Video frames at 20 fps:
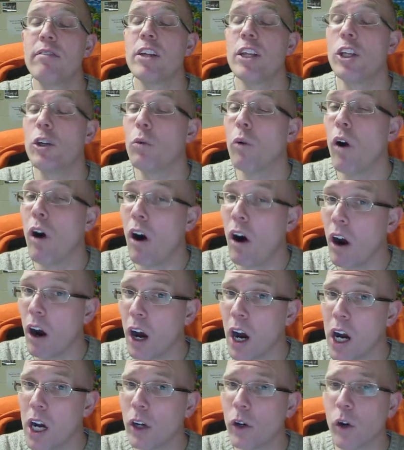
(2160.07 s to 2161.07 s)
that you
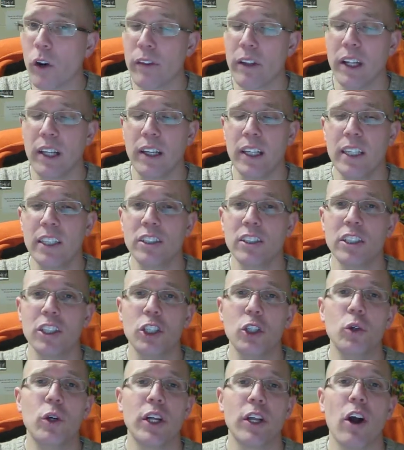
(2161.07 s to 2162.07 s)
are, or that at least that
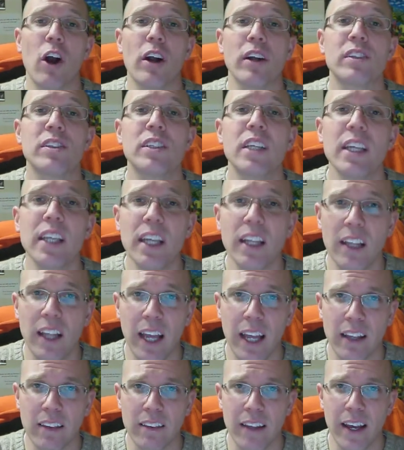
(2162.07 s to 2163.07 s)
you can
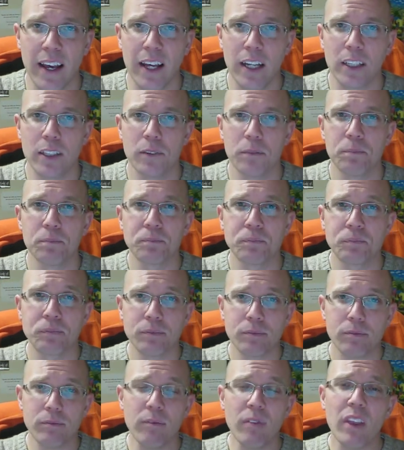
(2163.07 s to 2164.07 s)
articulate that.
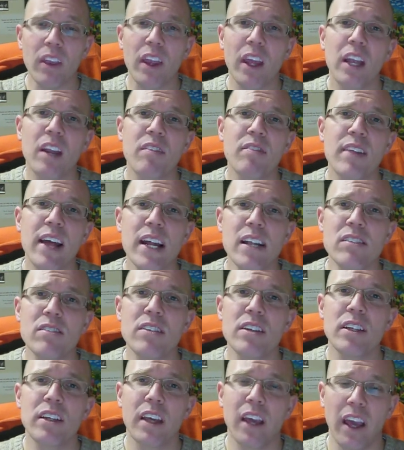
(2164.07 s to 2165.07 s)
And if that's
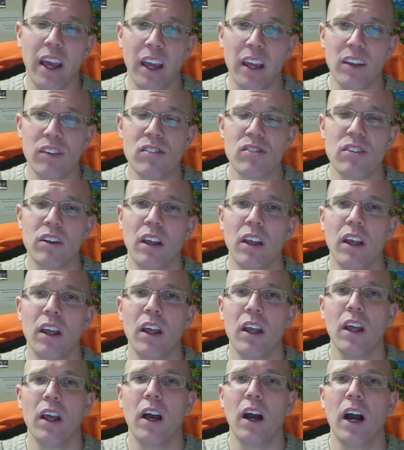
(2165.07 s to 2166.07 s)
the case,
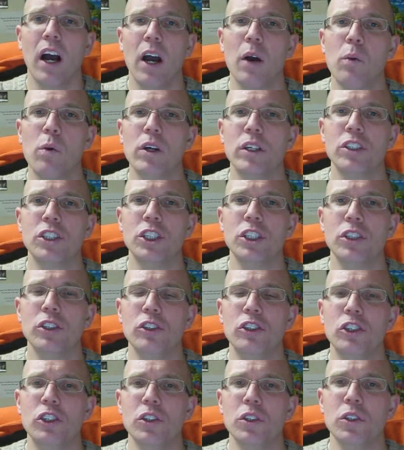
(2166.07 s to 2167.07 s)
I want you
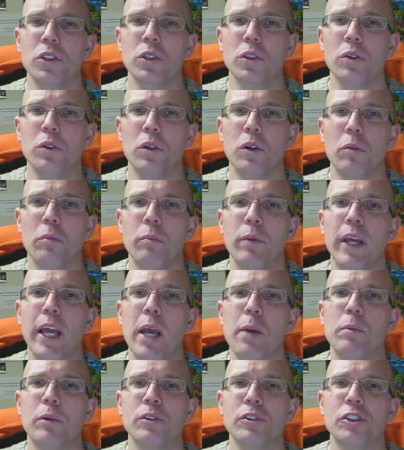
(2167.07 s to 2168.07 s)
to be
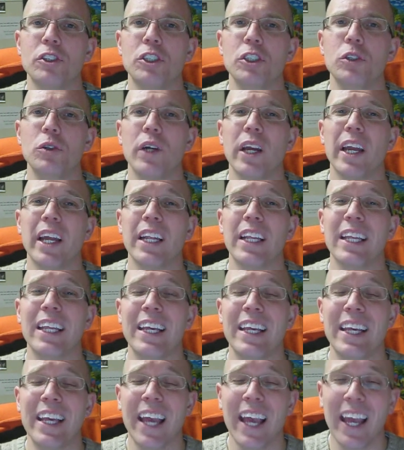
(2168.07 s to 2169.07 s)
able to
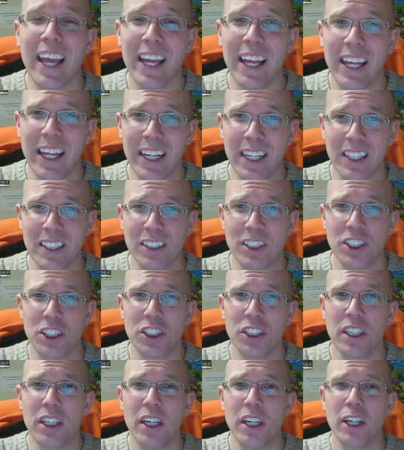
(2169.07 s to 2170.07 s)

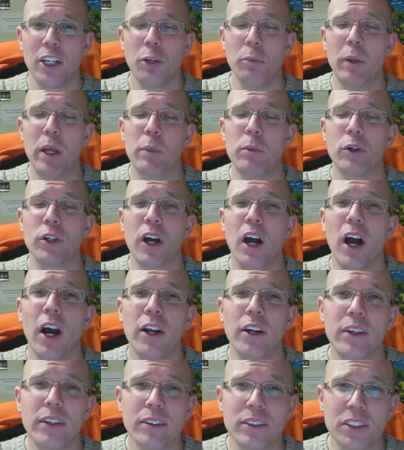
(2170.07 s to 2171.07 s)
engage, to be able to
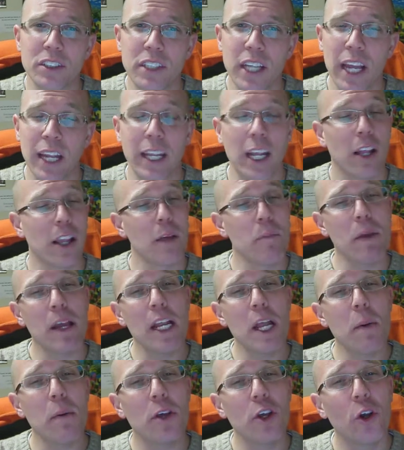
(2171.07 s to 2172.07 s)
understand. Now, that may
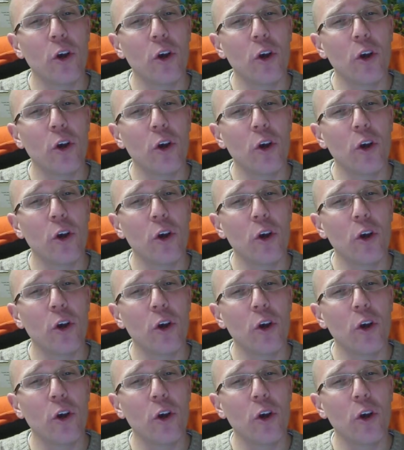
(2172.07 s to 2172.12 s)
not